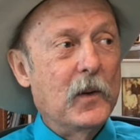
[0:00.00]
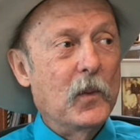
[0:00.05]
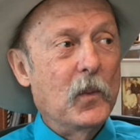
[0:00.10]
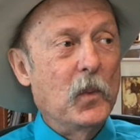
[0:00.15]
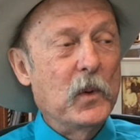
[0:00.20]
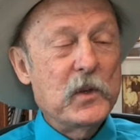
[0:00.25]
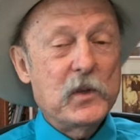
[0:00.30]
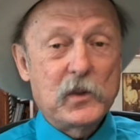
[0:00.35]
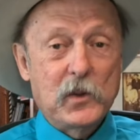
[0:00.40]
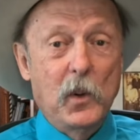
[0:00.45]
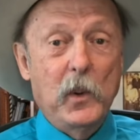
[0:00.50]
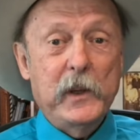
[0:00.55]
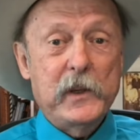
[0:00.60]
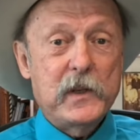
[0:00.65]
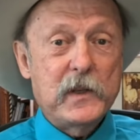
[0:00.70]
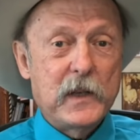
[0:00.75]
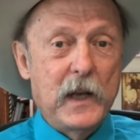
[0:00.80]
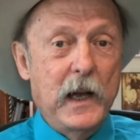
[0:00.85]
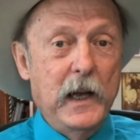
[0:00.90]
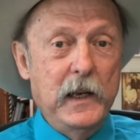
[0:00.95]
was so
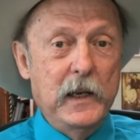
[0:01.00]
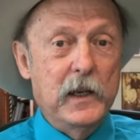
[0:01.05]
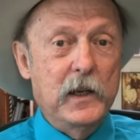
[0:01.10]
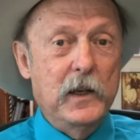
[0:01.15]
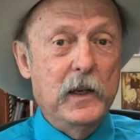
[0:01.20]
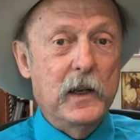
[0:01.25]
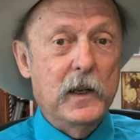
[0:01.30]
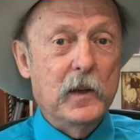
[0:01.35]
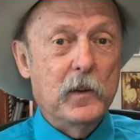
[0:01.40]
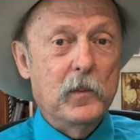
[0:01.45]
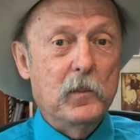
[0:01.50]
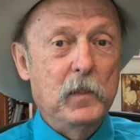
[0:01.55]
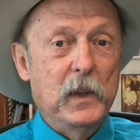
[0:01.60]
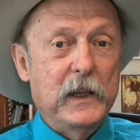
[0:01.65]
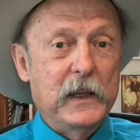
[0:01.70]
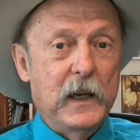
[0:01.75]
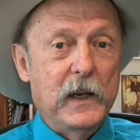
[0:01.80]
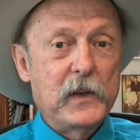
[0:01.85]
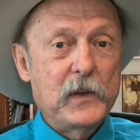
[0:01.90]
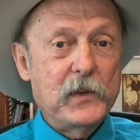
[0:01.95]
excited
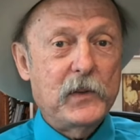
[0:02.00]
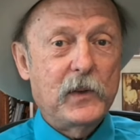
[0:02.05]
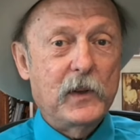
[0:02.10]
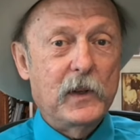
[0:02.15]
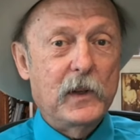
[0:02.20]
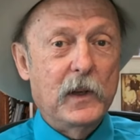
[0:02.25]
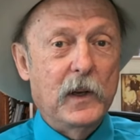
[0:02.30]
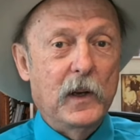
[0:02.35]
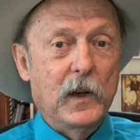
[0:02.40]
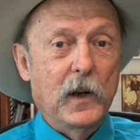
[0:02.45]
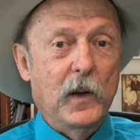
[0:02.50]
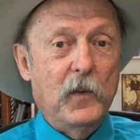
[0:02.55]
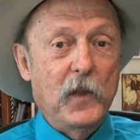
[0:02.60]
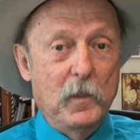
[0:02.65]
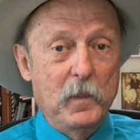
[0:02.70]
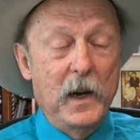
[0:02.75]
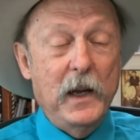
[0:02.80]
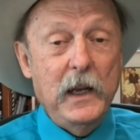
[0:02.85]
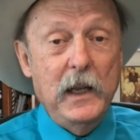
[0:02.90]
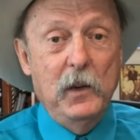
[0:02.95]
because of the
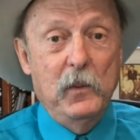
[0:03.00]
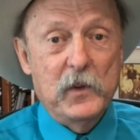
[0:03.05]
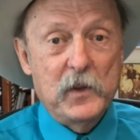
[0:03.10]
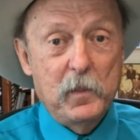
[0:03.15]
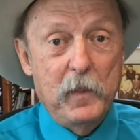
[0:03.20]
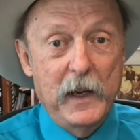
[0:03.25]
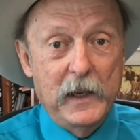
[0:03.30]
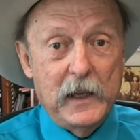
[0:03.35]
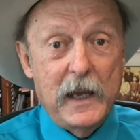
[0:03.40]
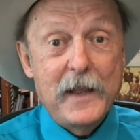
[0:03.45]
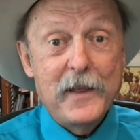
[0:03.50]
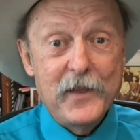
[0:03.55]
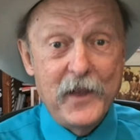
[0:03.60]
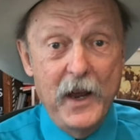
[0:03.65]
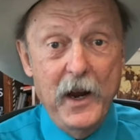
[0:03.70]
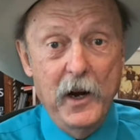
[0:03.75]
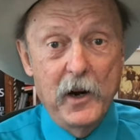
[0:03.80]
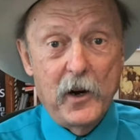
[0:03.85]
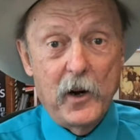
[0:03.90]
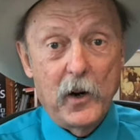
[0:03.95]
money he was making
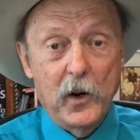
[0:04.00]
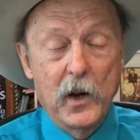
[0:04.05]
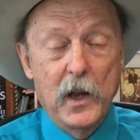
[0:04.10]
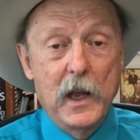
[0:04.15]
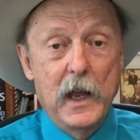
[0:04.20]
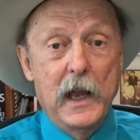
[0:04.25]
there.